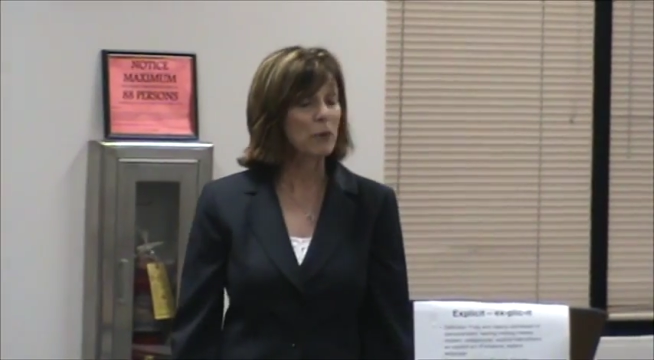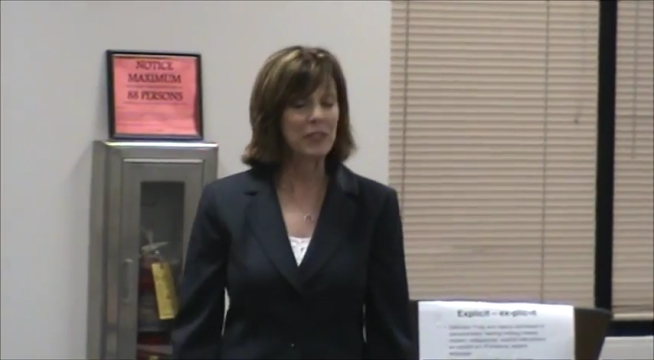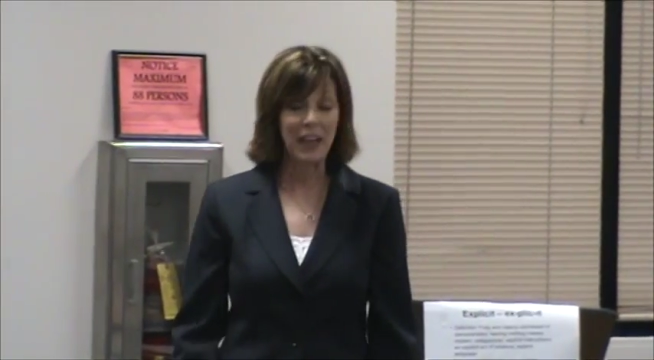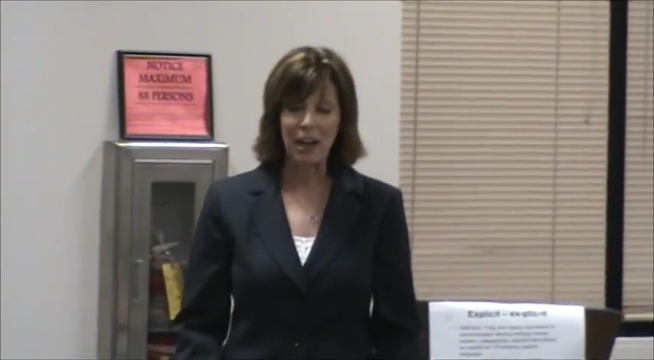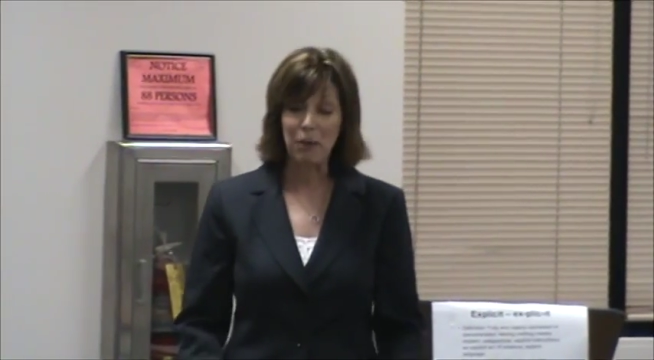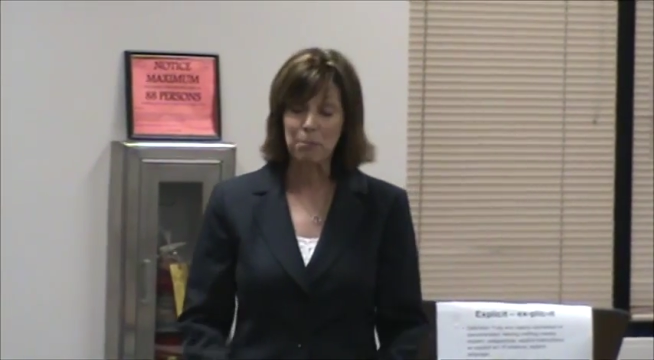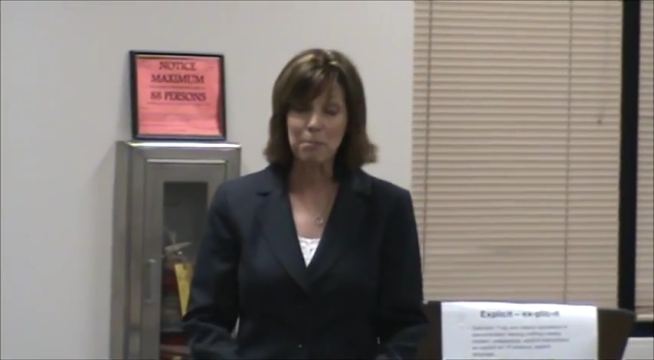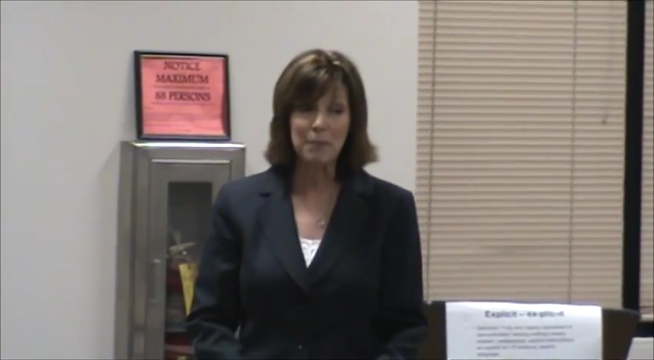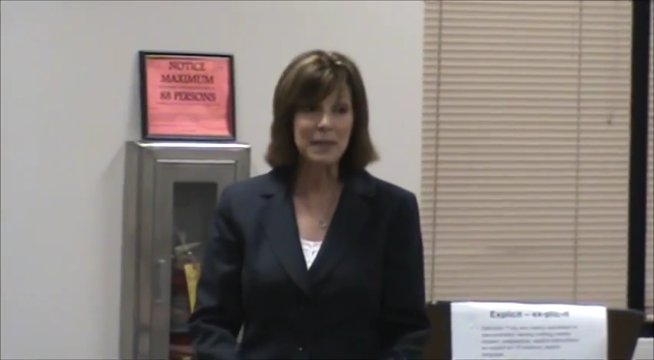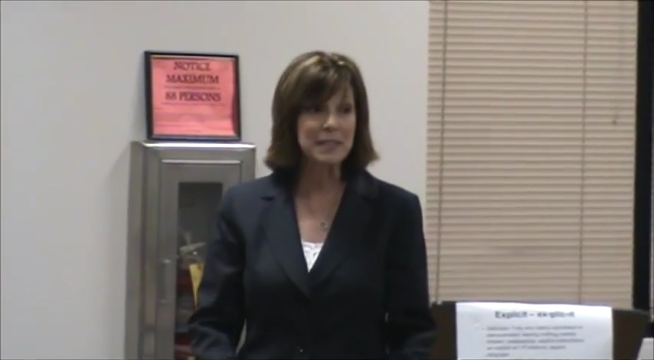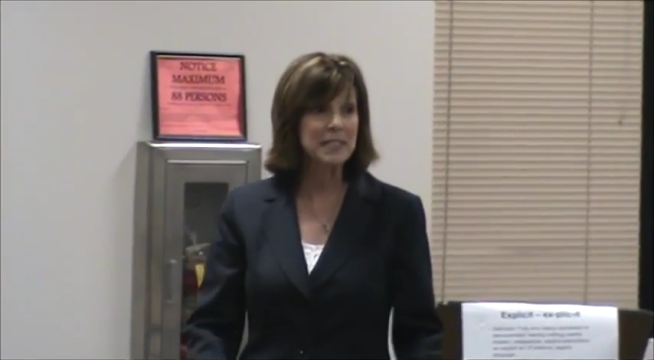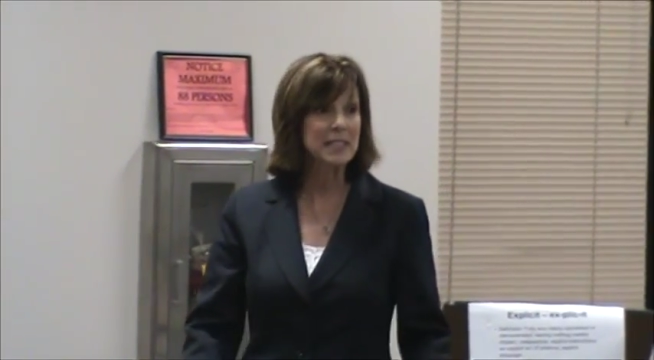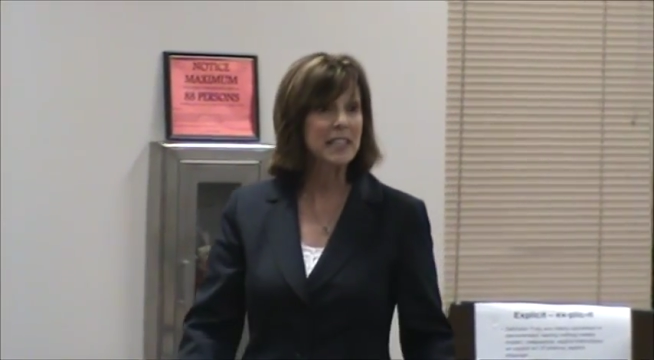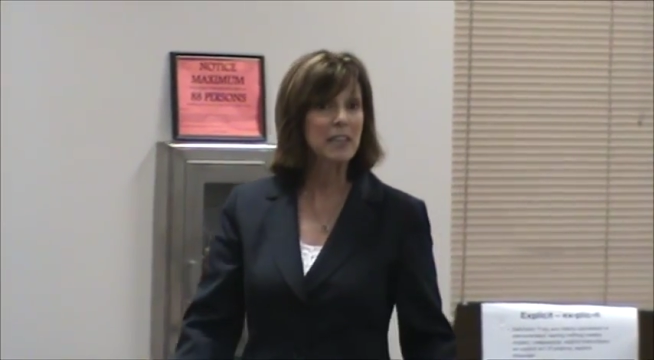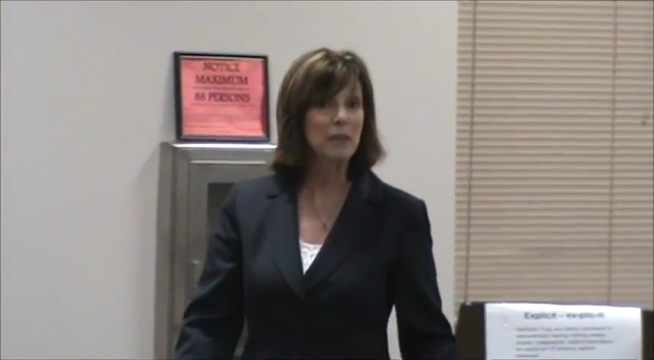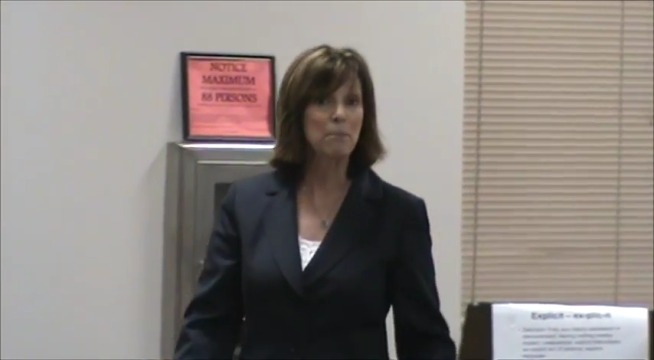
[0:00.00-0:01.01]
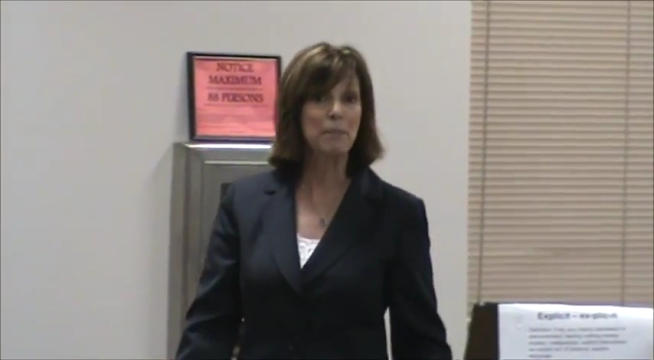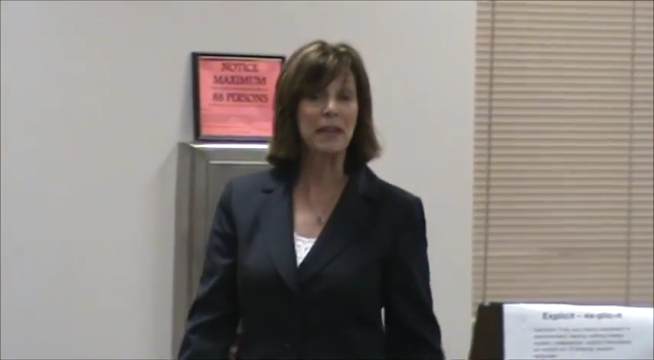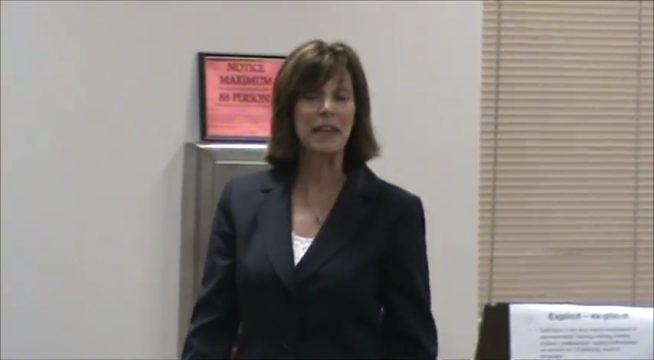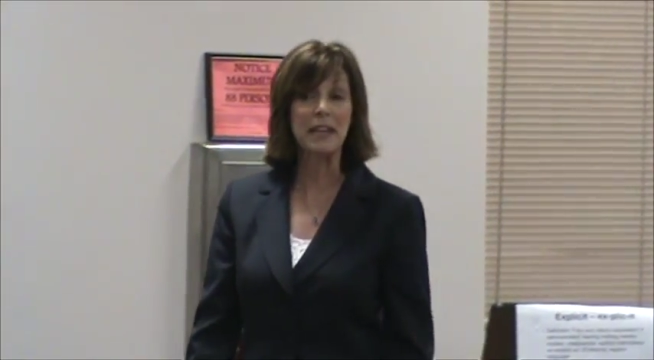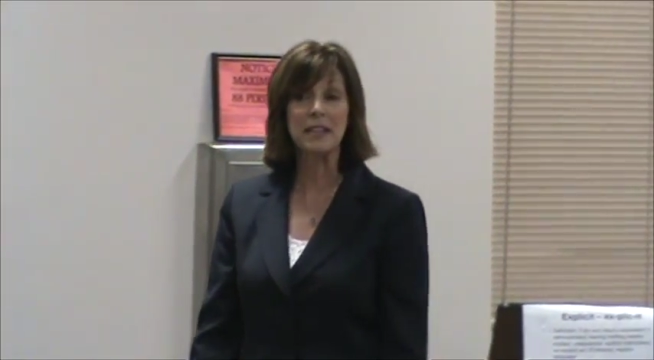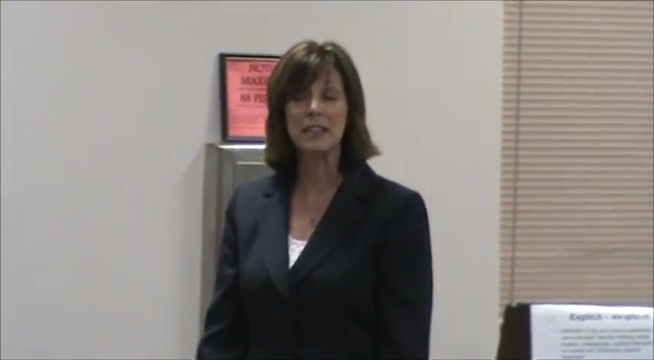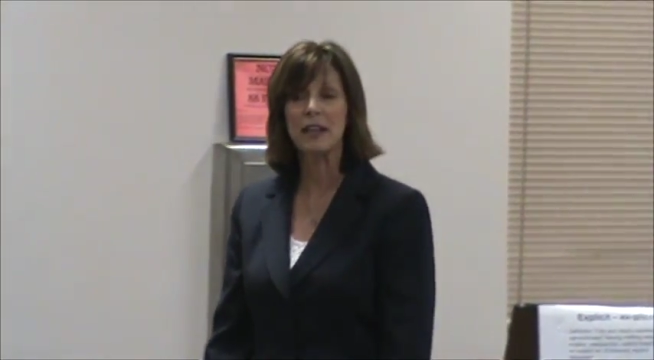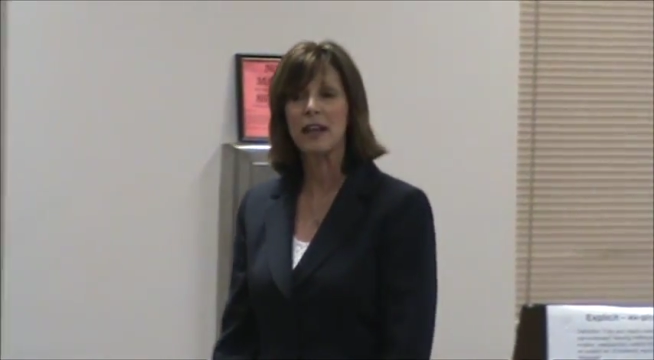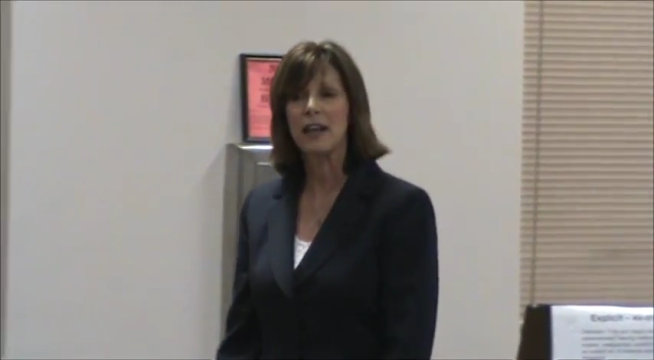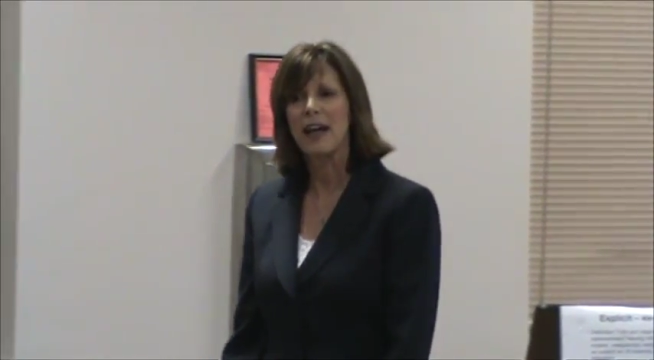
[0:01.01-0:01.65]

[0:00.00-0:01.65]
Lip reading: without missing a beat,